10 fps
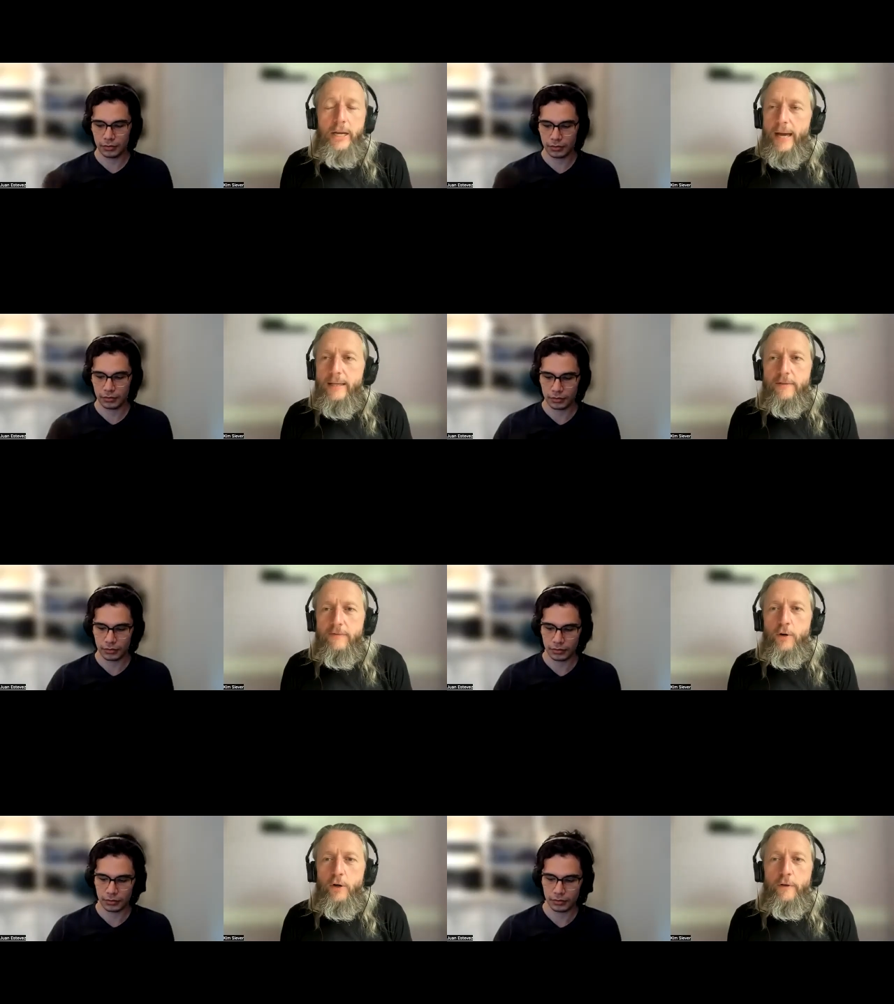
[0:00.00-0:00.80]

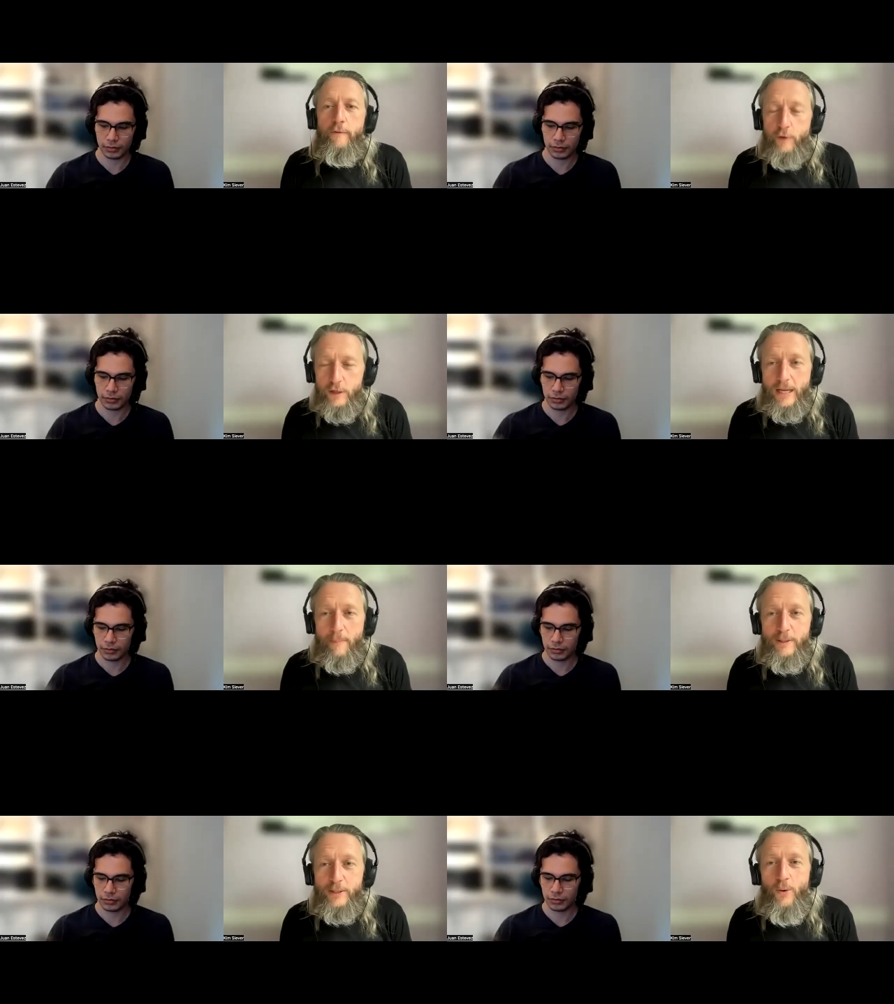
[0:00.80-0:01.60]
Speaker 1: guest for the first
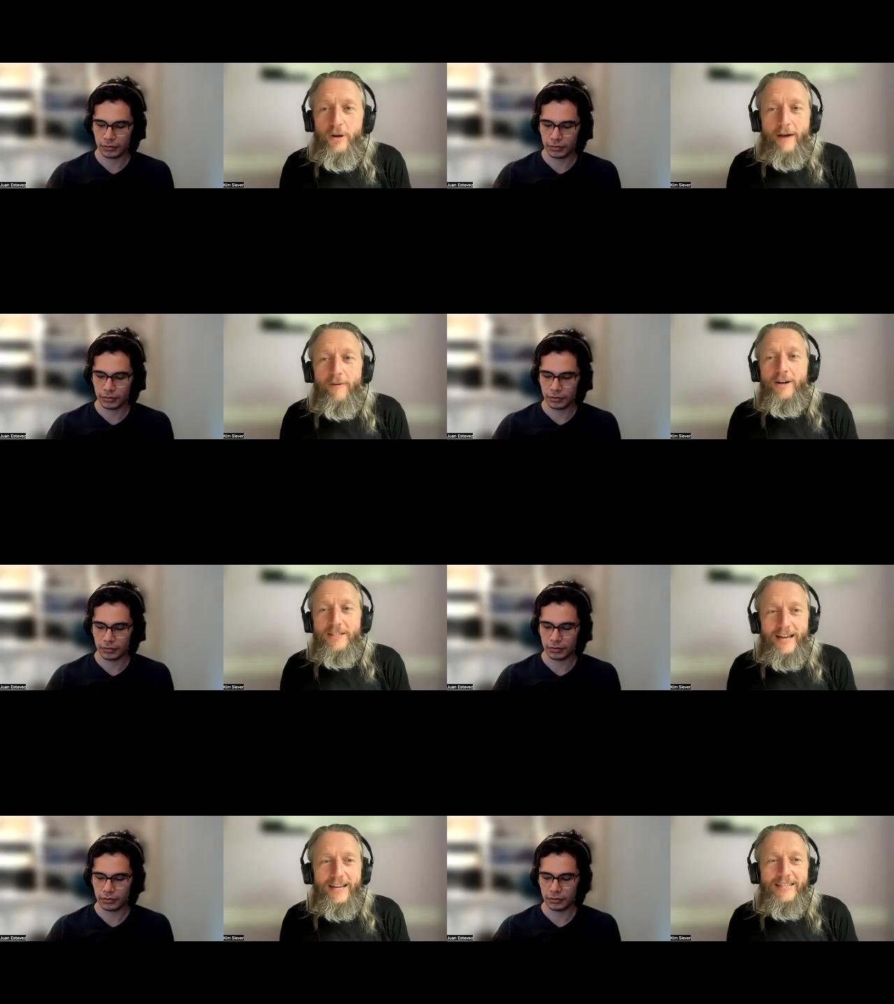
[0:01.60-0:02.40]
episode of our
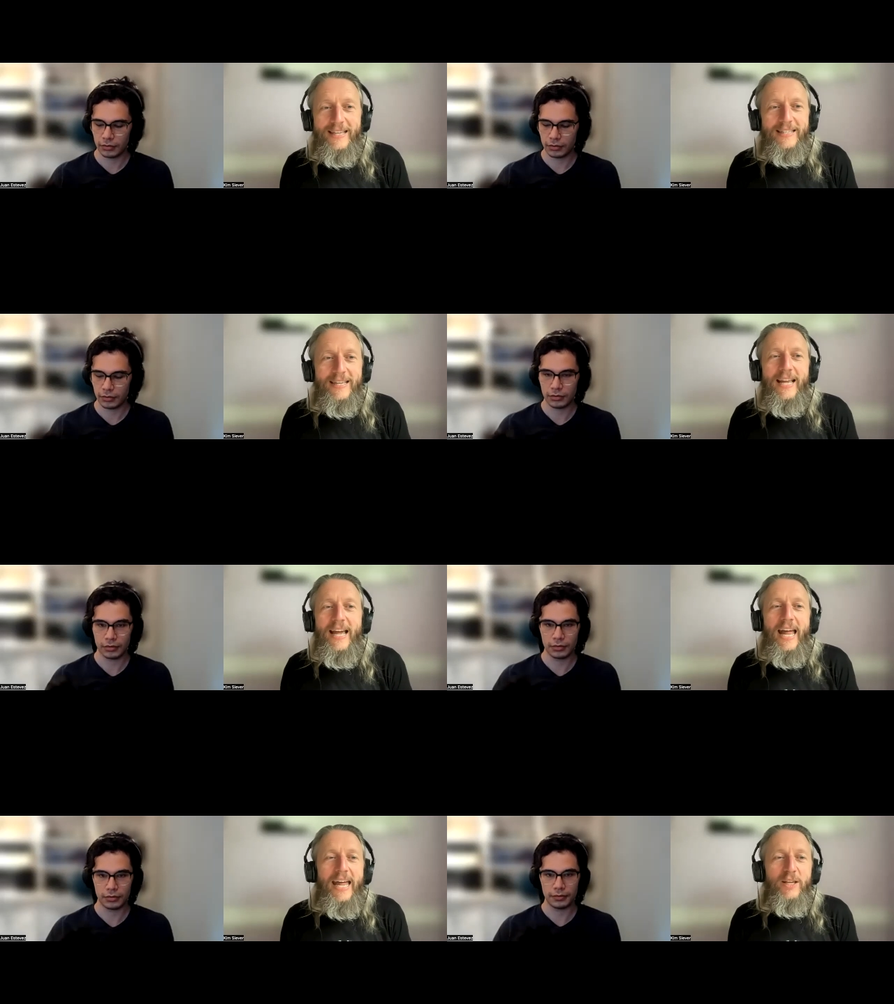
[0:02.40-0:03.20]
second season
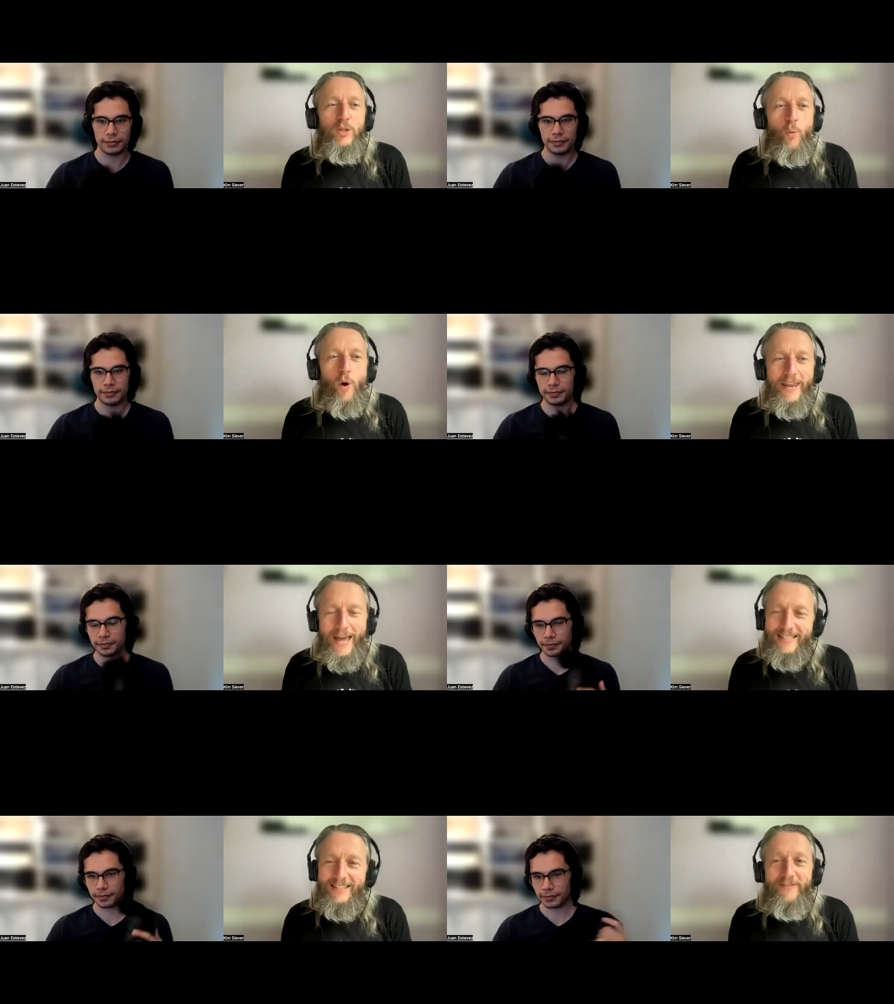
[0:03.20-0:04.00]
is Juan
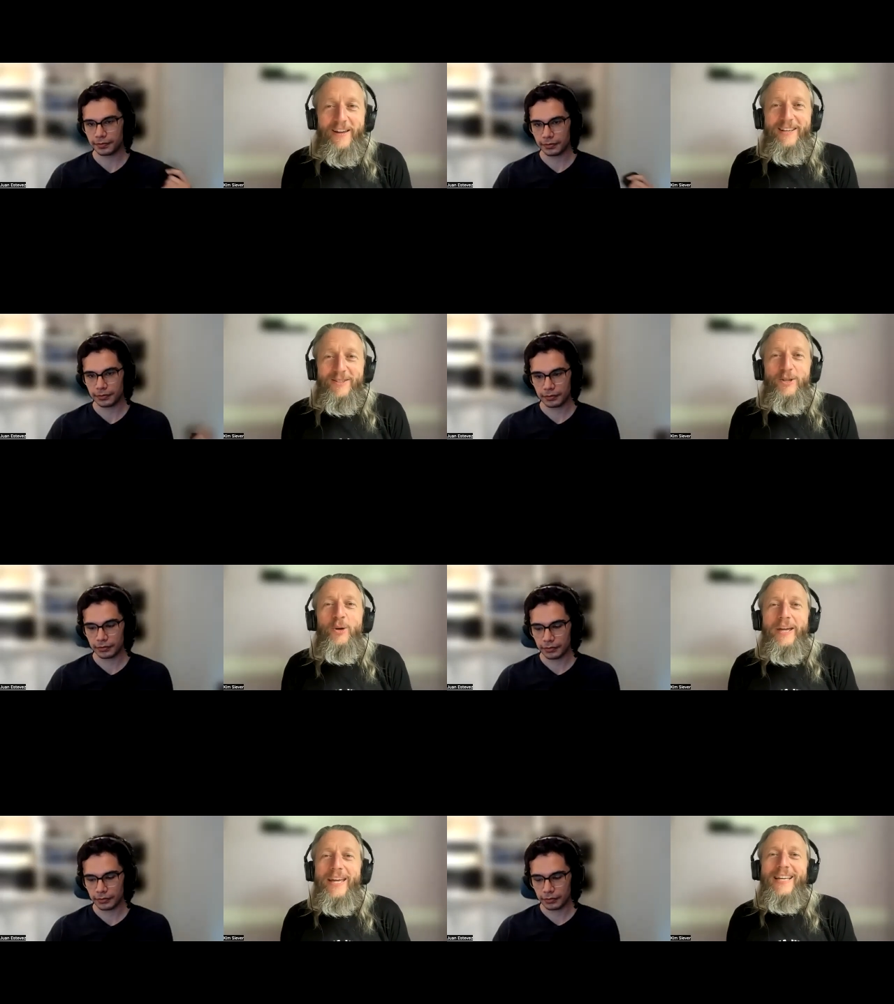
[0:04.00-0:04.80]
Estevez,
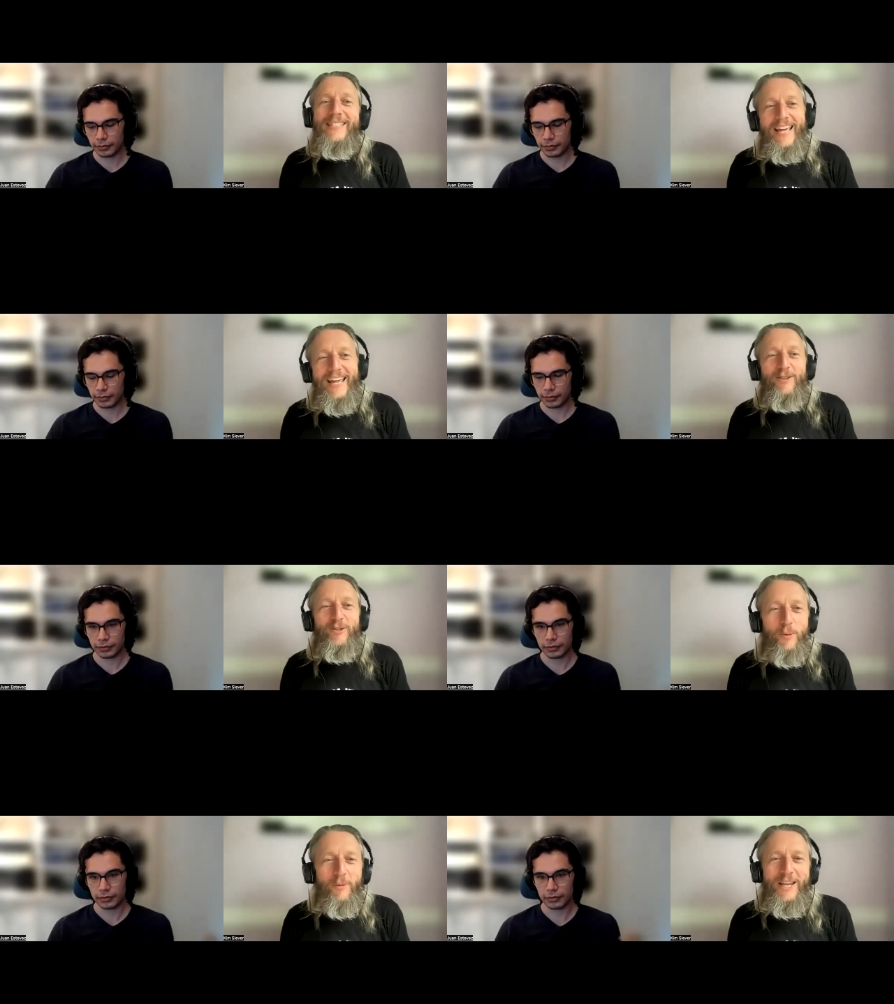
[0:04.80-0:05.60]
who is a
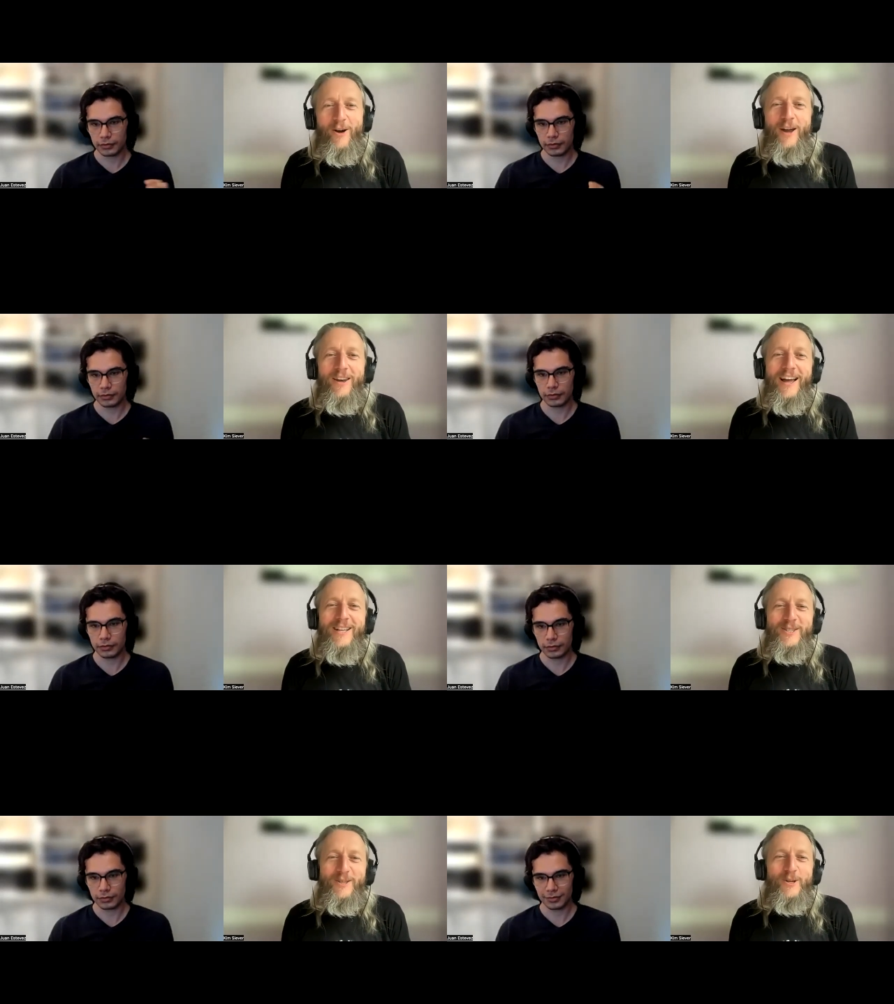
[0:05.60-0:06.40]
terminally
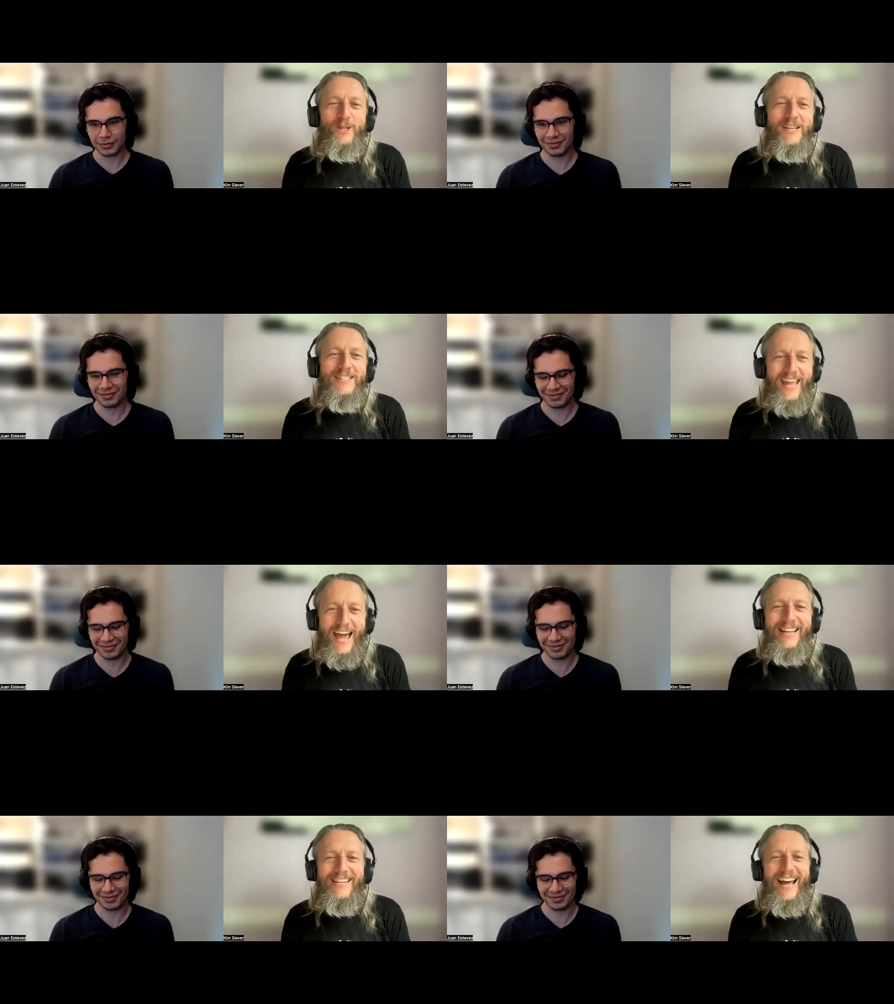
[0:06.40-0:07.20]
online socialist
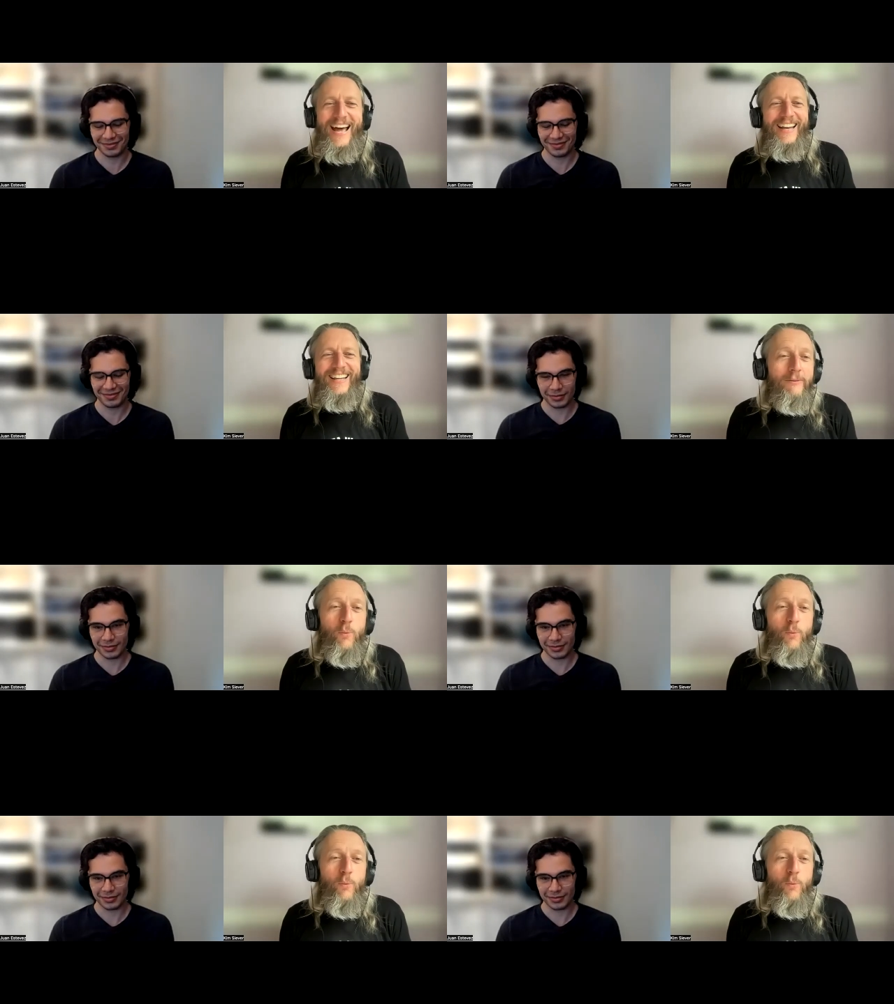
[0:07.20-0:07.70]
cat dad.